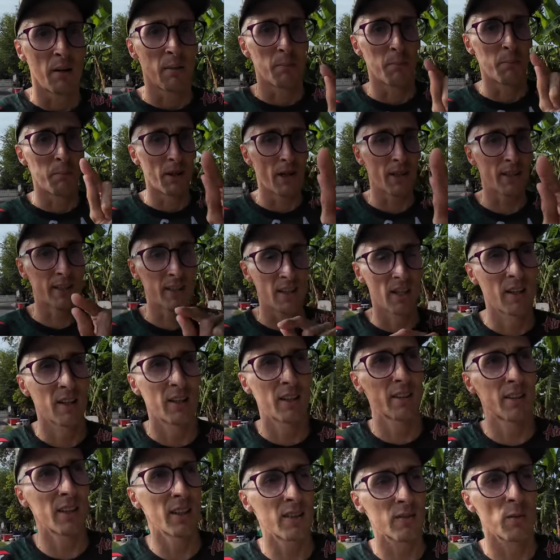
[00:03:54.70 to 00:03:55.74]
but
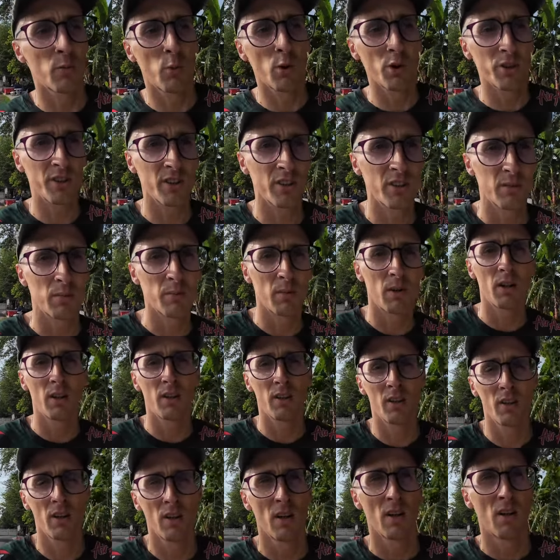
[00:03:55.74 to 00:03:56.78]
that wasn't my